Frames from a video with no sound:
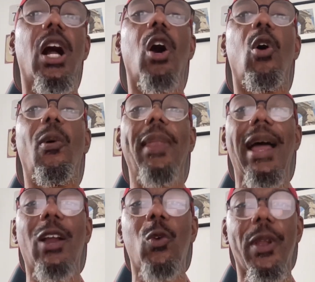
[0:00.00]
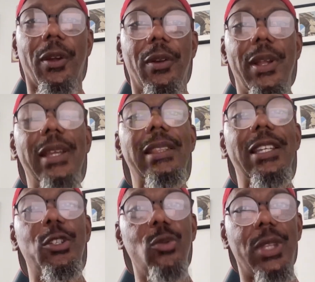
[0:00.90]
a whole lot quicker
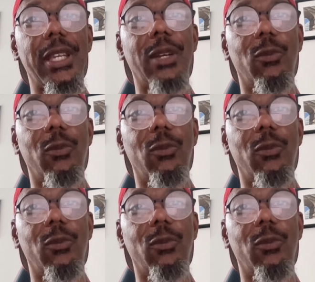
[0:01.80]
than you think